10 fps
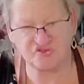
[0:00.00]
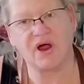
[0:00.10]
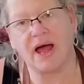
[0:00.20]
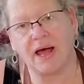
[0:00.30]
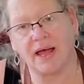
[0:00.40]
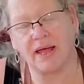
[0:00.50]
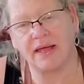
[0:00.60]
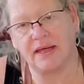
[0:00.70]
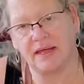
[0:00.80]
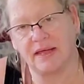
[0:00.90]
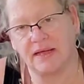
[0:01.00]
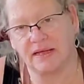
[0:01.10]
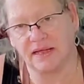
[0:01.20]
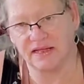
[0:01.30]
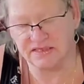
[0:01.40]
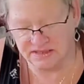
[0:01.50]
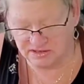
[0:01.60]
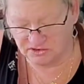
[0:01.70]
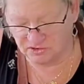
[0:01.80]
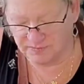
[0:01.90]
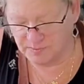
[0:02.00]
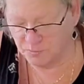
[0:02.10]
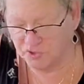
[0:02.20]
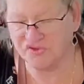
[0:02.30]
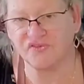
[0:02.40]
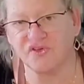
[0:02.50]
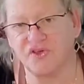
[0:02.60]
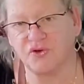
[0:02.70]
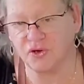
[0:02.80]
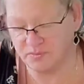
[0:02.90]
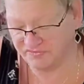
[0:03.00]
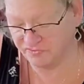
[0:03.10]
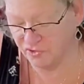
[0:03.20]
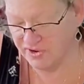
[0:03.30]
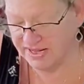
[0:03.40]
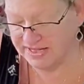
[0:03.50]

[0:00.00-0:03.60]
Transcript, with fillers: dry and get a little bit more secure before I